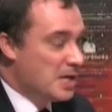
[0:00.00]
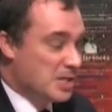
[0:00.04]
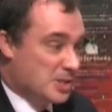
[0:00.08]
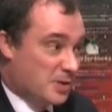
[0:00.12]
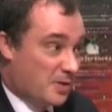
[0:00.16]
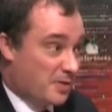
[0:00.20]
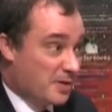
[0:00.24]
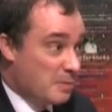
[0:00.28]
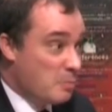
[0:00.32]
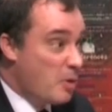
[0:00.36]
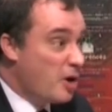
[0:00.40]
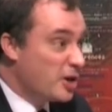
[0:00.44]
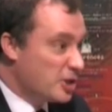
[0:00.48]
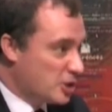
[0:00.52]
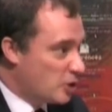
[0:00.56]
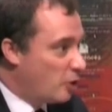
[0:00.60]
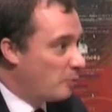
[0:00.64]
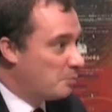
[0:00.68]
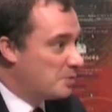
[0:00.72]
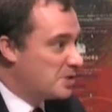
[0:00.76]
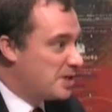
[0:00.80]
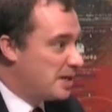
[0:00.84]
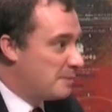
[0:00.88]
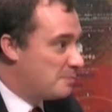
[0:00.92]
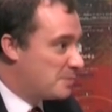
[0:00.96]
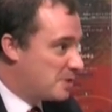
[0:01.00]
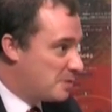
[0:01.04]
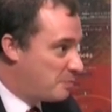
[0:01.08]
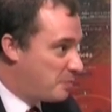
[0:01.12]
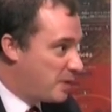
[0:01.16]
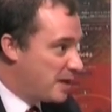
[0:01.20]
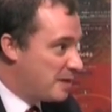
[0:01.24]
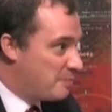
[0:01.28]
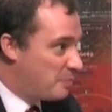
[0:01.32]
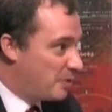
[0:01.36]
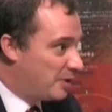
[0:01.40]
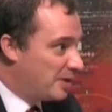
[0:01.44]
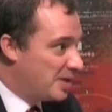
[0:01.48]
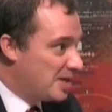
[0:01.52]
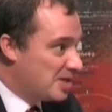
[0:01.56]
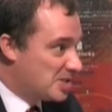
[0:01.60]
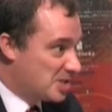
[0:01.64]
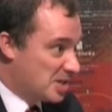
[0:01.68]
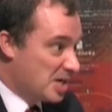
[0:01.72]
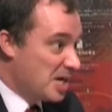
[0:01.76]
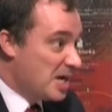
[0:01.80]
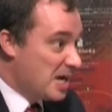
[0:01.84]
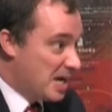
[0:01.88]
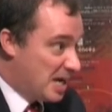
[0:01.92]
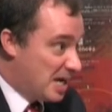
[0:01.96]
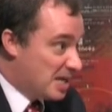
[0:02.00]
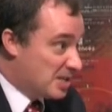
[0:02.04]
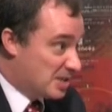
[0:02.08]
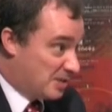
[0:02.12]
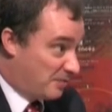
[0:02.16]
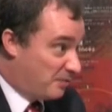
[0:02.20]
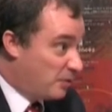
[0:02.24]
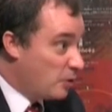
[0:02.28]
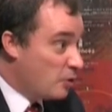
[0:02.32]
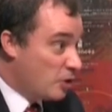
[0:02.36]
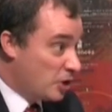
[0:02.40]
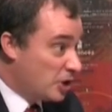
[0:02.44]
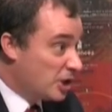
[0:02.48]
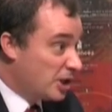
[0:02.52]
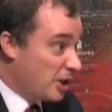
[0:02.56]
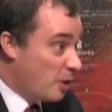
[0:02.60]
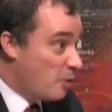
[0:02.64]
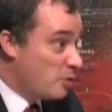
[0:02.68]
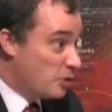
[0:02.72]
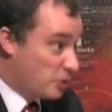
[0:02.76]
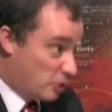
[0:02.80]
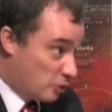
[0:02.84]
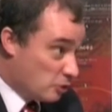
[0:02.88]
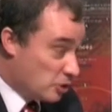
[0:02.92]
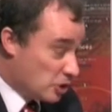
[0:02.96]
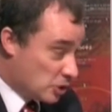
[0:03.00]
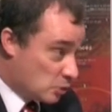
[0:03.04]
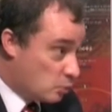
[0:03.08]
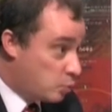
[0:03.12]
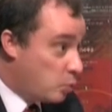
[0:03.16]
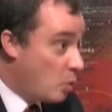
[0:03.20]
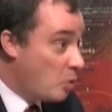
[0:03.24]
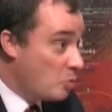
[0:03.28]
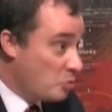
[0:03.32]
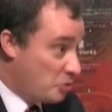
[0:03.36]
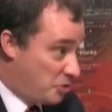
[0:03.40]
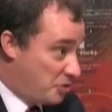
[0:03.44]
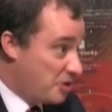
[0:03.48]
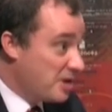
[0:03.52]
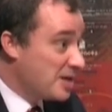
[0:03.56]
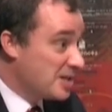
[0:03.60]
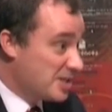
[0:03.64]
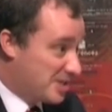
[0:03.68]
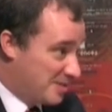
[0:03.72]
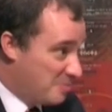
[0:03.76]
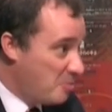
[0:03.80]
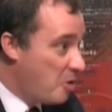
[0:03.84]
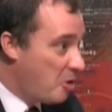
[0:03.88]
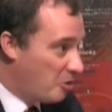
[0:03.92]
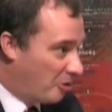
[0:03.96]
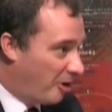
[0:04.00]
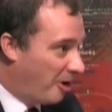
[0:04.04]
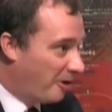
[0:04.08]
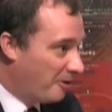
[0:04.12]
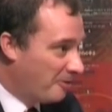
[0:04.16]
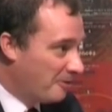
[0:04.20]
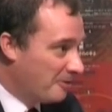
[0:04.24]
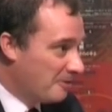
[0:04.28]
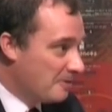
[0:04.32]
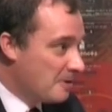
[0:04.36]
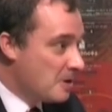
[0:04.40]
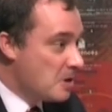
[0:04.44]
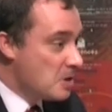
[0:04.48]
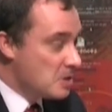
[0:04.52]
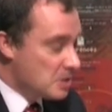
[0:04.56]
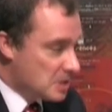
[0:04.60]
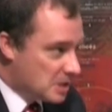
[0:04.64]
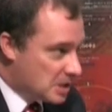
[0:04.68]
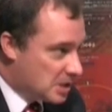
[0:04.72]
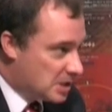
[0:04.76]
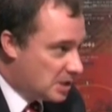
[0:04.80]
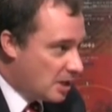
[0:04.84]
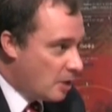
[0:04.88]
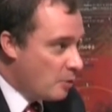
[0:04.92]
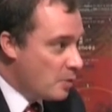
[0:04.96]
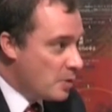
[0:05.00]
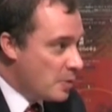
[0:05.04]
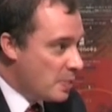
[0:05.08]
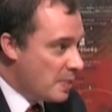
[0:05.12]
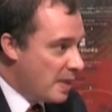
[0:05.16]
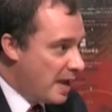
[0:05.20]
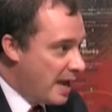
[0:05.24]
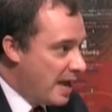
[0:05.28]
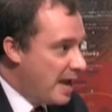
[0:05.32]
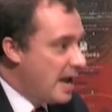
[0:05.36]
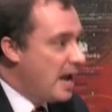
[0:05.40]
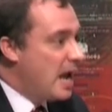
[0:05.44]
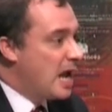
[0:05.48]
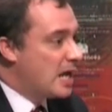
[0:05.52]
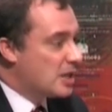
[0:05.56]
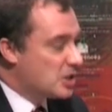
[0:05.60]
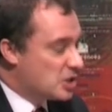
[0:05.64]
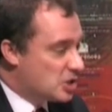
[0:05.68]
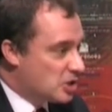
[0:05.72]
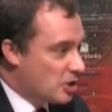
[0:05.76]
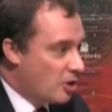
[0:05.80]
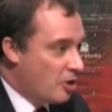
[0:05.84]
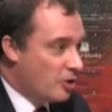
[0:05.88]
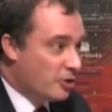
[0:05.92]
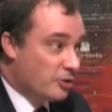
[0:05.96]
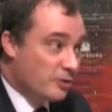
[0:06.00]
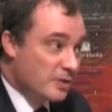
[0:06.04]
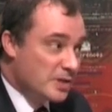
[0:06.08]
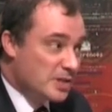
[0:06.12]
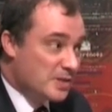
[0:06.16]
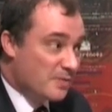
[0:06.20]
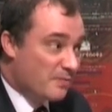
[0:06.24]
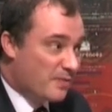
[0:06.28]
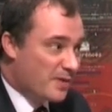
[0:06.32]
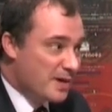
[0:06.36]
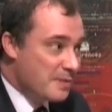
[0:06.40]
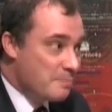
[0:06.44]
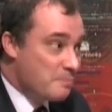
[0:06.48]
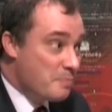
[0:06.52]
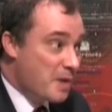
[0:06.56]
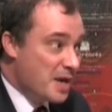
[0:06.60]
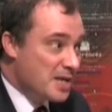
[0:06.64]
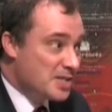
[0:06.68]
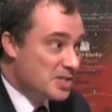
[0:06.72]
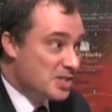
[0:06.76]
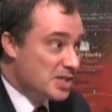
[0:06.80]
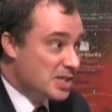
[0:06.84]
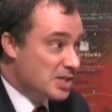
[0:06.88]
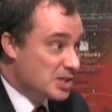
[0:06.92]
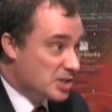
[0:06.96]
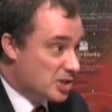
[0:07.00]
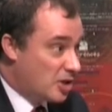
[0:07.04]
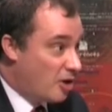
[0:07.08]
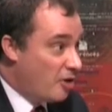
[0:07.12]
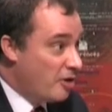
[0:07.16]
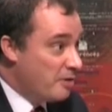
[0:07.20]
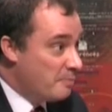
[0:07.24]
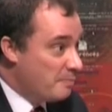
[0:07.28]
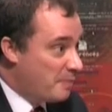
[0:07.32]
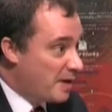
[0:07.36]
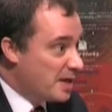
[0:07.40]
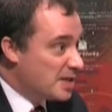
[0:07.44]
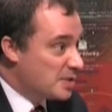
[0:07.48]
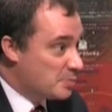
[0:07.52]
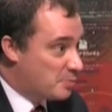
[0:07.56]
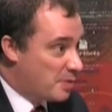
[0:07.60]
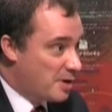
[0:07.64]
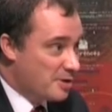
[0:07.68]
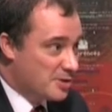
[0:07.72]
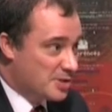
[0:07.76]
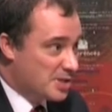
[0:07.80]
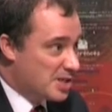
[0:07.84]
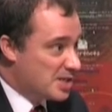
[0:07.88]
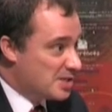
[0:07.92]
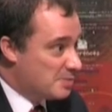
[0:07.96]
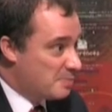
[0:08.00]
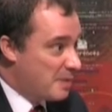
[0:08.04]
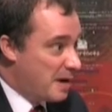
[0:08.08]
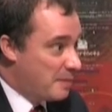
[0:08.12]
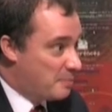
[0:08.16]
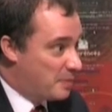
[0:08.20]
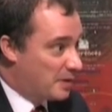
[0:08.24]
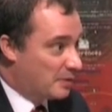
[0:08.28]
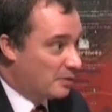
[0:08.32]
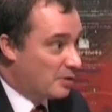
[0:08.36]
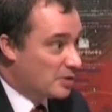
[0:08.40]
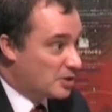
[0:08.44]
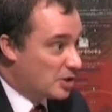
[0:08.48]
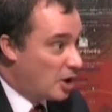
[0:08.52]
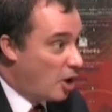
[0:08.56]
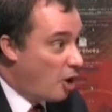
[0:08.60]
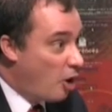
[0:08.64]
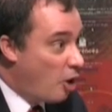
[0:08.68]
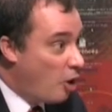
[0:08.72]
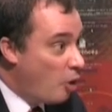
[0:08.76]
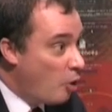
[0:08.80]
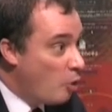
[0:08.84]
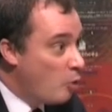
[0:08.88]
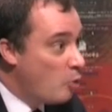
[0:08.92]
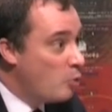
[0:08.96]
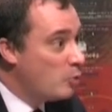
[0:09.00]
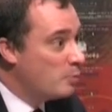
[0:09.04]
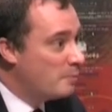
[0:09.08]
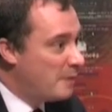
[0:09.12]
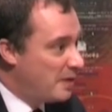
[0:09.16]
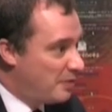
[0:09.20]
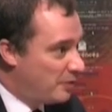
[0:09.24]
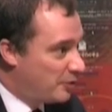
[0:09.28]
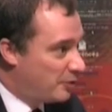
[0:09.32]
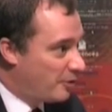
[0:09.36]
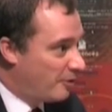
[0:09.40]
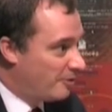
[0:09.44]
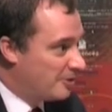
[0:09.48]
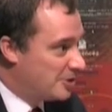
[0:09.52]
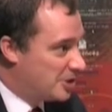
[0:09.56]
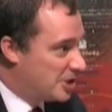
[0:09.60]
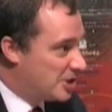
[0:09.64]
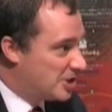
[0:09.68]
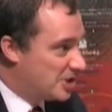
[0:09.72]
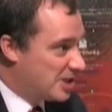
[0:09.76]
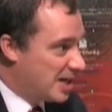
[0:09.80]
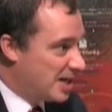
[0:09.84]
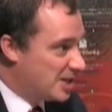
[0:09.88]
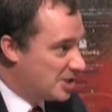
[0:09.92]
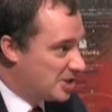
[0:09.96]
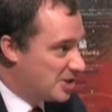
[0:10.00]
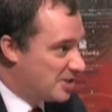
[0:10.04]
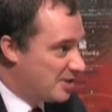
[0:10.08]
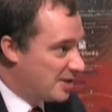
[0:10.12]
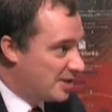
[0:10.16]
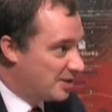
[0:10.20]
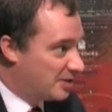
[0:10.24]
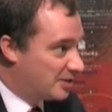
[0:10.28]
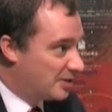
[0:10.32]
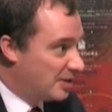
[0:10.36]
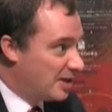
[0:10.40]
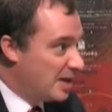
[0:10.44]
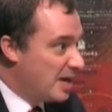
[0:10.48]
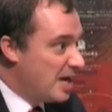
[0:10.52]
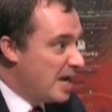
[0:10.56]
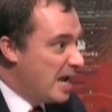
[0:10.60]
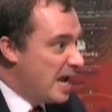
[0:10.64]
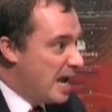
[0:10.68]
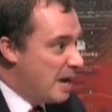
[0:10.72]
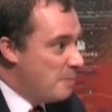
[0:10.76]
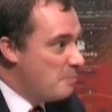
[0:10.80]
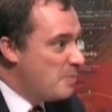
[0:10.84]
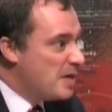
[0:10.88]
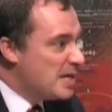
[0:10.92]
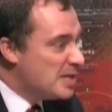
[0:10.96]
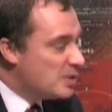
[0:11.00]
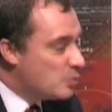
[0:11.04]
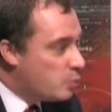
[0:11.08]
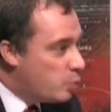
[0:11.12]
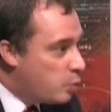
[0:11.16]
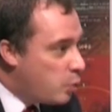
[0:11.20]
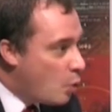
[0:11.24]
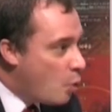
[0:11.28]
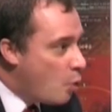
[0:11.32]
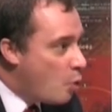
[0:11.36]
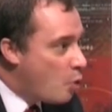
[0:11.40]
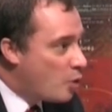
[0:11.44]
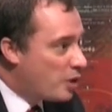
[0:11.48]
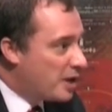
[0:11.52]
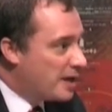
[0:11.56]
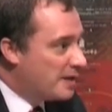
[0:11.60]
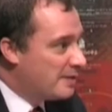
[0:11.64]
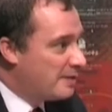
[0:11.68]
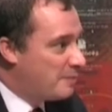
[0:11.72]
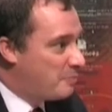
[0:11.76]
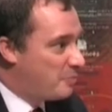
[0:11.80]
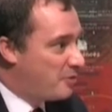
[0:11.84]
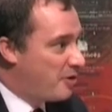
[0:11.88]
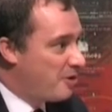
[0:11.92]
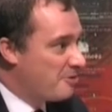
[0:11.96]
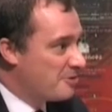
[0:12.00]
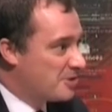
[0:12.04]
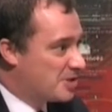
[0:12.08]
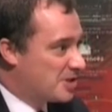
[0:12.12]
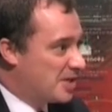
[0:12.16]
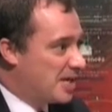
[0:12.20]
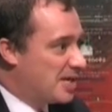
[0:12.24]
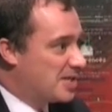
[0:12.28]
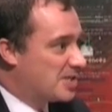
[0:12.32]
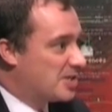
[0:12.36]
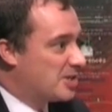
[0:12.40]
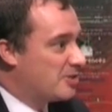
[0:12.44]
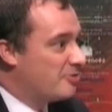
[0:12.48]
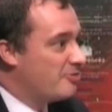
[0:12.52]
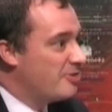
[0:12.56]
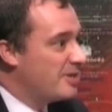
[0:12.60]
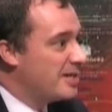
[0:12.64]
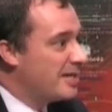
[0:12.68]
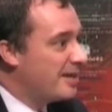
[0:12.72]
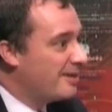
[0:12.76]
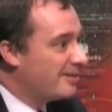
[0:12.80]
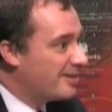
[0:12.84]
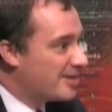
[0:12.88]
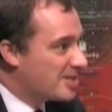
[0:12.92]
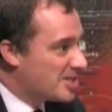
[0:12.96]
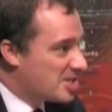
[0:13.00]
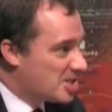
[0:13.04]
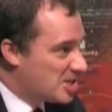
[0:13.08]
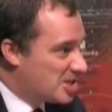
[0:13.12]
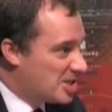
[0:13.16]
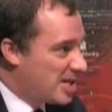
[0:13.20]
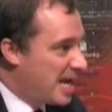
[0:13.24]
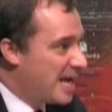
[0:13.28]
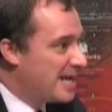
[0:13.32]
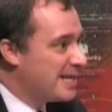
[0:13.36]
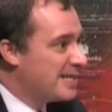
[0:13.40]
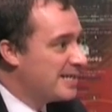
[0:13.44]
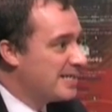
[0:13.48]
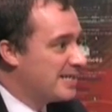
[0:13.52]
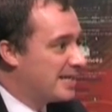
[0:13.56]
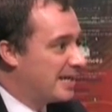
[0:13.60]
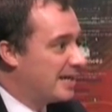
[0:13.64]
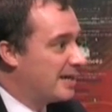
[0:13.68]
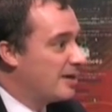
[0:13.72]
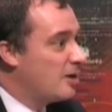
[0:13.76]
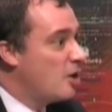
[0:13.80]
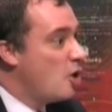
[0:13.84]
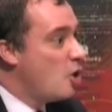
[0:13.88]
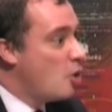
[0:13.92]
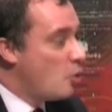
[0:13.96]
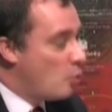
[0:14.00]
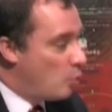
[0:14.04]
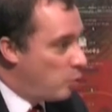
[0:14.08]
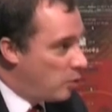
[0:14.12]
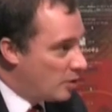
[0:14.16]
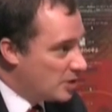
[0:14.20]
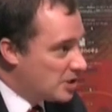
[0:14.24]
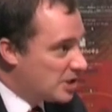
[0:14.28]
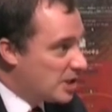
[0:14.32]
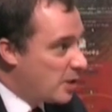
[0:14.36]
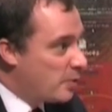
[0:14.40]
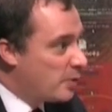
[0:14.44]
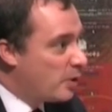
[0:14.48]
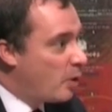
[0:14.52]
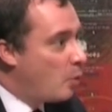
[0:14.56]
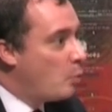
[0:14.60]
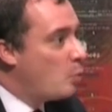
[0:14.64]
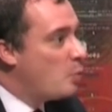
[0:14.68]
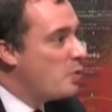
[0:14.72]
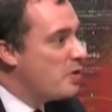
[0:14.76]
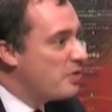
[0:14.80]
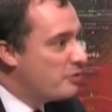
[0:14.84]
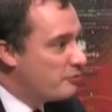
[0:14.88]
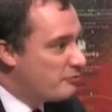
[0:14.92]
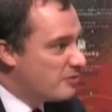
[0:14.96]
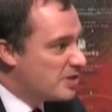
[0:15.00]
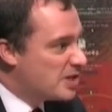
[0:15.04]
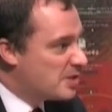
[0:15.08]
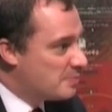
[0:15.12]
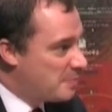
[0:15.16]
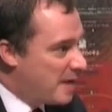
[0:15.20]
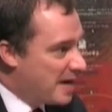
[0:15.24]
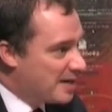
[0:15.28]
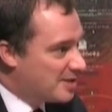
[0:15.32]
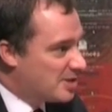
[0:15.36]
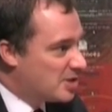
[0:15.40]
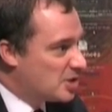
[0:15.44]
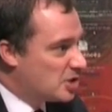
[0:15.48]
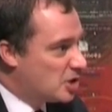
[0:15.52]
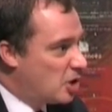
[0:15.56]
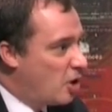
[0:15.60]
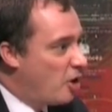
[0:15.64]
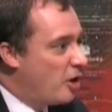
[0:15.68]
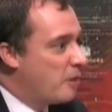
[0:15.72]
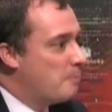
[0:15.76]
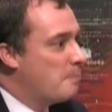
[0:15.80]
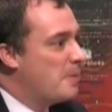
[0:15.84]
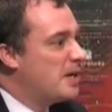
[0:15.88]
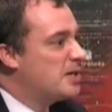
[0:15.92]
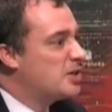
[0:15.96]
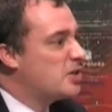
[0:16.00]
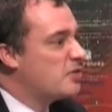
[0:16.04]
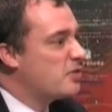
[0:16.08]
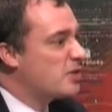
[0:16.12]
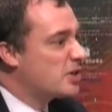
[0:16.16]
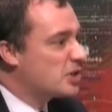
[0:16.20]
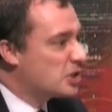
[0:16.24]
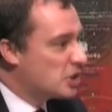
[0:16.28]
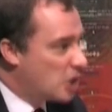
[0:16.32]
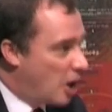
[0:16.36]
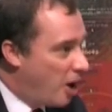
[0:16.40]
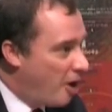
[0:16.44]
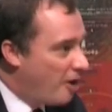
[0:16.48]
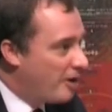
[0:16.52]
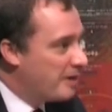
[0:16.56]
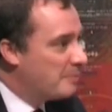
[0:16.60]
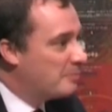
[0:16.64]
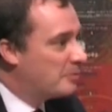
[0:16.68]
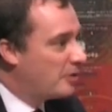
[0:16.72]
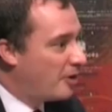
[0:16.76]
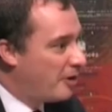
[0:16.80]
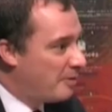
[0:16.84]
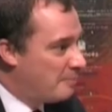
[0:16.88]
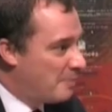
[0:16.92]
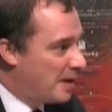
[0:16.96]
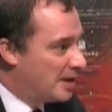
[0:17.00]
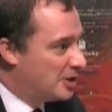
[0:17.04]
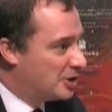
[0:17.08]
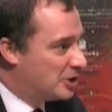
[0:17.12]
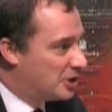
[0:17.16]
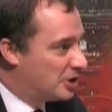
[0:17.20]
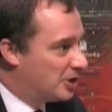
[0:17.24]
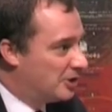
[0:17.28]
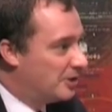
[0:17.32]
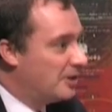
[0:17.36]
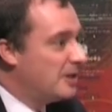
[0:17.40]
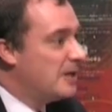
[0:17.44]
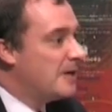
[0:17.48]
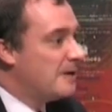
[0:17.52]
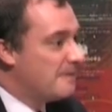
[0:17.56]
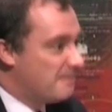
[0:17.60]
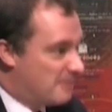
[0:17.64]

So I think my top tip to people is if you're going to go and do just one thing tomorrow, go in there and start doing some very basic time-based process mapping. There's a whole methodology attached to this. It means walking the process and really understanding what's going on with respect to time. Measure the time dimension.